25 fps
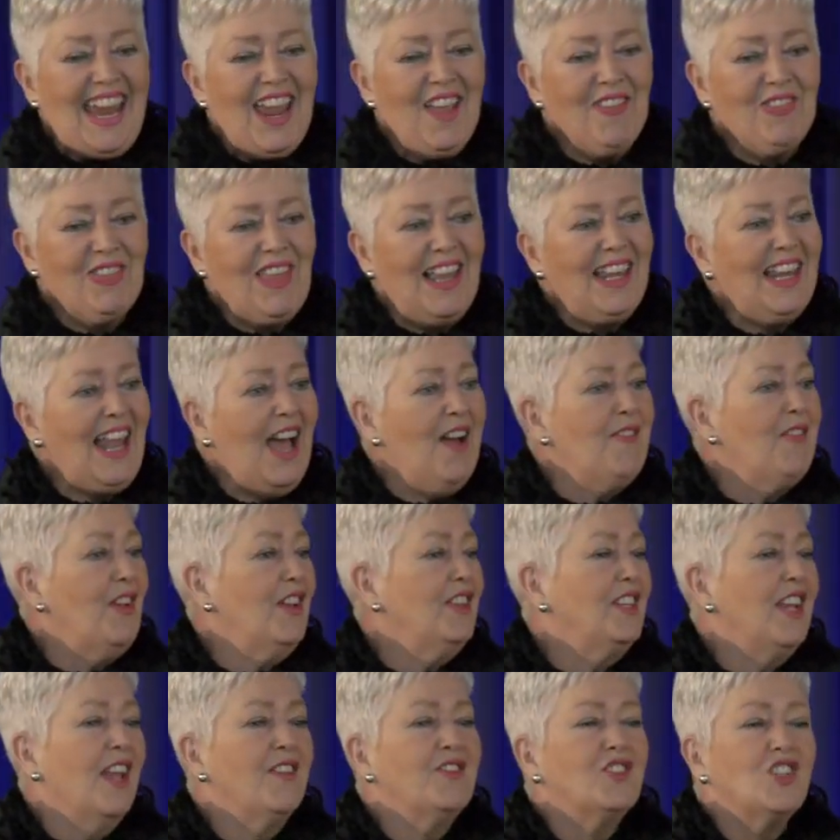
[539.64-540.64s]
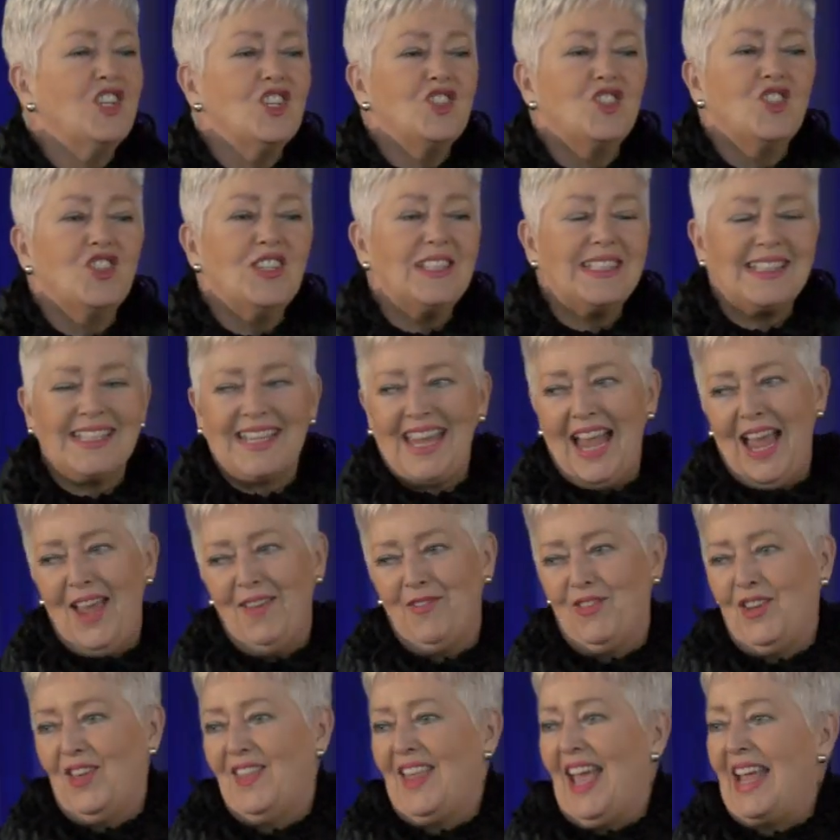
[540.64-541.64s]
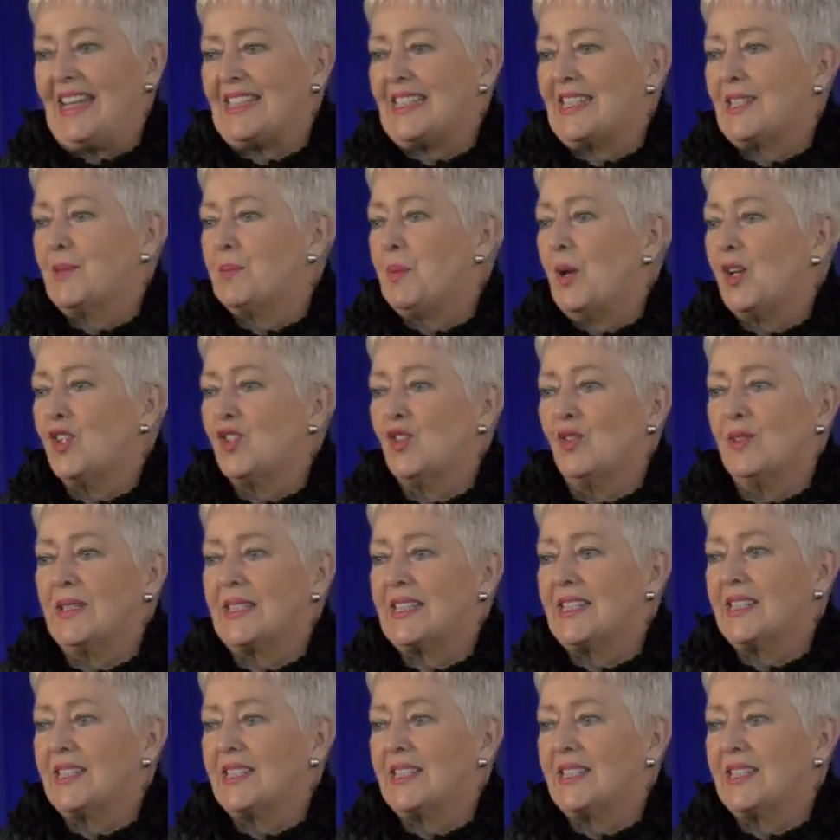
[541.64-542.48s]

if the love, and if she just gave you that special